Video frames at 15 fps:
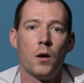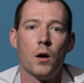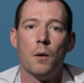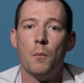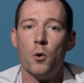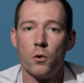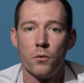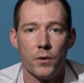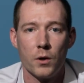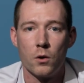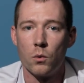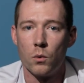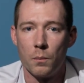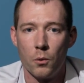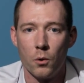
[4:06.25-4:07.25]
a motor
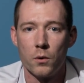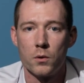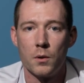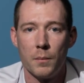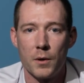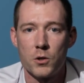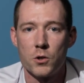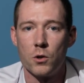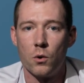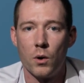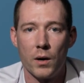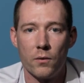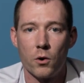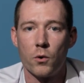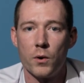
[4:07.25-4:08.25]
vehicle report to make sure you don't
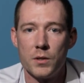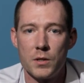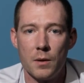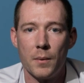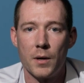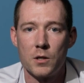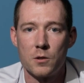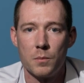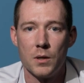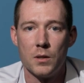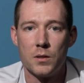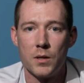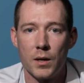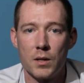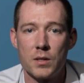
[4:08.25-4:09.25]
have a crazy amount of speeding
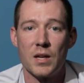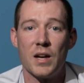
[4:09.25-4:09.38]
tickets,